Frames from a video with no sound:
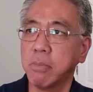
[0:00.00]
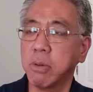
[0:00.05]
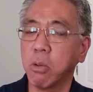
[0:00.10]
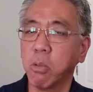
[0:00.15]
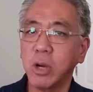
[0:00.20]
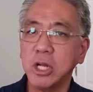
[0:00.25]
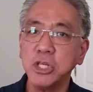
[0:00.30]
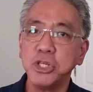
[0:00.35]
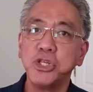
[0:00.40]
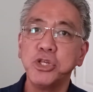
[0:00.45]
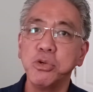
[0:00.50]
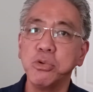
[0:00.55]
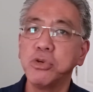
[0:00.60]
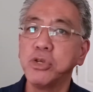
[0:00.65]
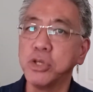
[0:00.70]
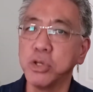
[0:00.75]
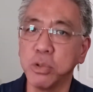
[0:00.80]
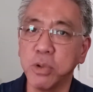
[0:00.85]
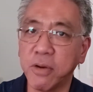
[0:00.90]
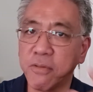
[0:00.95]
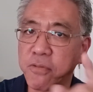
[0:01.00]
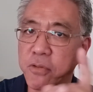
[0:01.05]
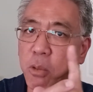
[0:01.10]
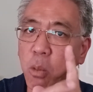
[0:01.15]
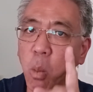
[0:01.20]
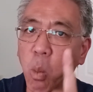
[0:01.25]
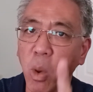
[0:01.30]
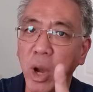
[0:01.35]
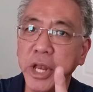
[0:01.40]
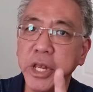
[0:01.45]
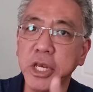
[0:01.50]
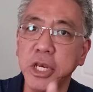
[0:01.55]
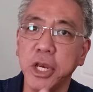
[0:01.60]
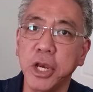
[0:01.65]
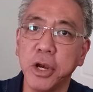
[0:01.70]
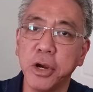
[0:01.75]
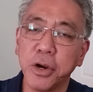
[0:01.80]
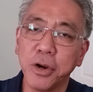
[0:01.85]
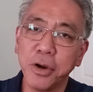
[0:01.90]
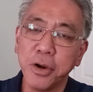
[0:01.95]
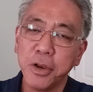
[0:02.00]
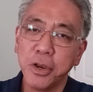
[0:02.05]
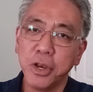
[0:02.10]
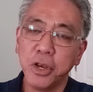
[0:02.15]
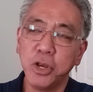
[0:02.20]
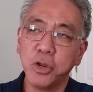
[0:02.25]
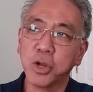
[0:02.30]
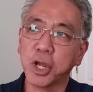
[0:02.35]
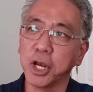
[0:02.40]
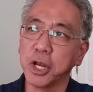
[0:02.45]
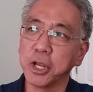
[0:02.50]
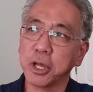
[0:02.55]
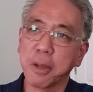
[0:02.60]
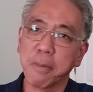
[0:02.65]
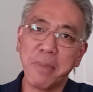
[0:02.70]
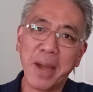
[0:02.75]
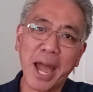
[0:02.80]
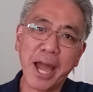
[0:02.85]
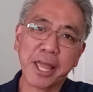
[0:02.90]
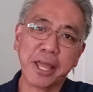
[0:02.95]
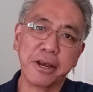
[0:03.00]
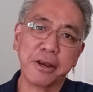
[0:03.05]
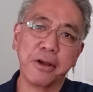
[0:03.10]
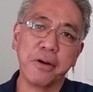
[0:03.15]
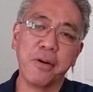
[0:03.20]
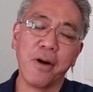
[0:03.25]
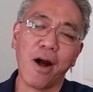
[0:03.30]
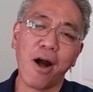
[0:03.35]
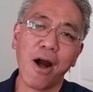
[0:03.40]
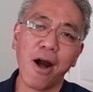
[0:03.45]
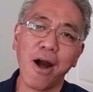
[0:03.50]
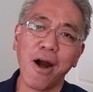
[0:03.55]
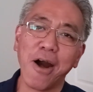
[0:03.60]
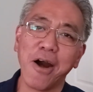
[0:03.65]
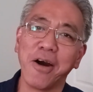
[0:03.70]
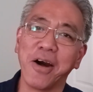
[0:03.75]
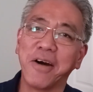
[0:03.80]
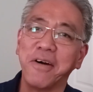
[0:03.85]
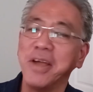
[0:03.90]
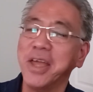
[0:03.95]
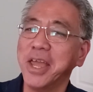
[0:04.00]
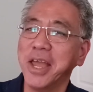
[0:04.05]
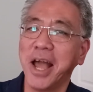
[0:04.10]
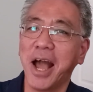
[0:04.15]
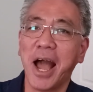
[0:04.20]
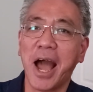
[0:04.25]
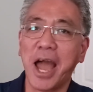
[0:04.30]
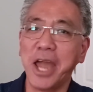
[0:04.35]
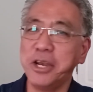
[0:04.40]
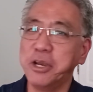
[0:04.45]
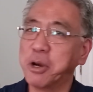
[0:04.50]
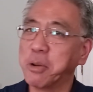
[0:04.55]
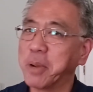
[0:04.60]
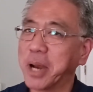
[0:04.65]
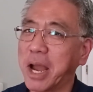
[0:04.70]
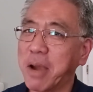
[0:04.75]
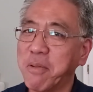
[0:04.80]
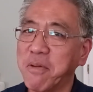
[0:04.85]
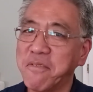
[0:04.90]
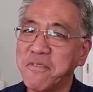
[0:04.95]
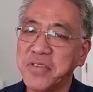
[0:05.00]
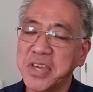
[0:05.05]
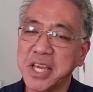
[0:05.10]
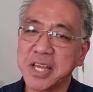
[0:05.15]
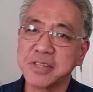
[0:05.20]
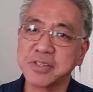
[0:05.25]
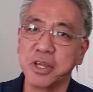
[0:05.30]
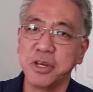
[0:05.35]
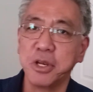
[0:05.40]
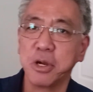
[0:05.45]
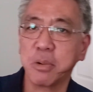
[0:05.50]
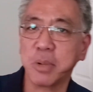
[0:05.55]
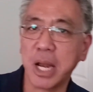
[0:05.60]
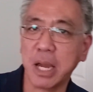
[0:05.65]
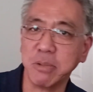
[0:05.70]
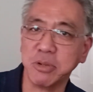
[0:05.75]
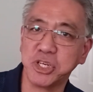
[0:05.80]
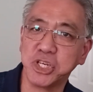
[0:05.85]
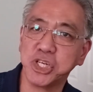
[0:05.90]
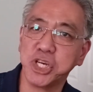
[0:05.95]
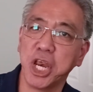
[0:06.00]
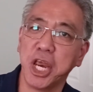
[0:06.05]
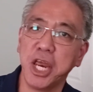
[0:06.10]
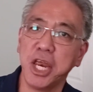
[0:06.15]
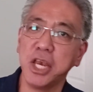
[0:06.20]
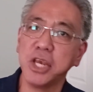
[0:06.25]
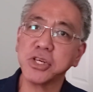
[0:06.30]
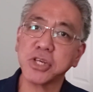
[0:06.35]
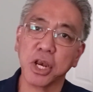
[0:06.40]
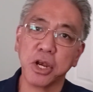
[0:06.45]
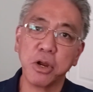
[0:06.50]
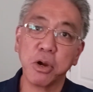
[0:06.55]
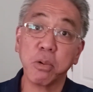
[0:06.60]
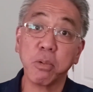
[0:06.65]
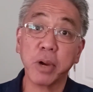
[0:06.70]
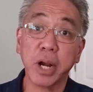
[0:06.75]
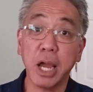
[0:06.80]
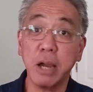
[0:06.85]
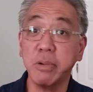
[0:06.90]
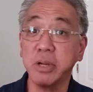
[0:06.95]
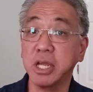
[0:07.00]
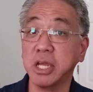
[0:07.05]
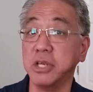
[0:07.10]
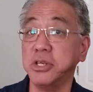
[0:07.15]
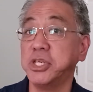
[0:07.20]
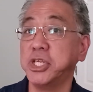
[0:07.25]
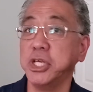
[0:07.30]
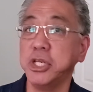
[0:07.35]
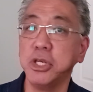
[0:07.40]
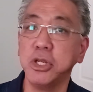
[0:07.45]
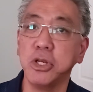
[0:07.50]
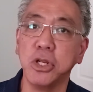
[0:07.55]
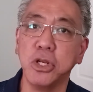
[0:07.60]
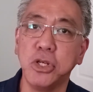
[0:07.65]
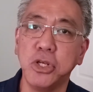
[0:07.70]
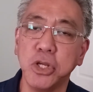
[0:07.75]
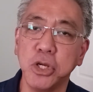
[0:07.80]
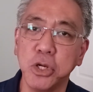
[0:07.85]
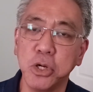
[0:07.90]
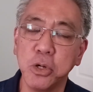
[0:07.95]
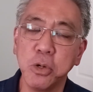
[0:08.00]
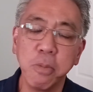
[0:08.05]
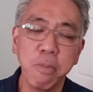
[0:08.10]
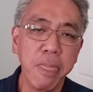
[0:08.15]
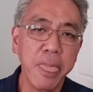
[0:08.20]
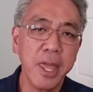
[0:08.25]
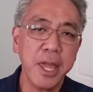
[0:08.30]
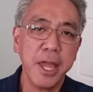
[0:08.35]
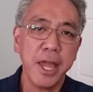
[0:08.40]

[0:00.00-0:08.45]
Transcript: But once you do it for 1 year, you can look back and go, I know what I would fix. I know what I would change. I know what I would continue to do.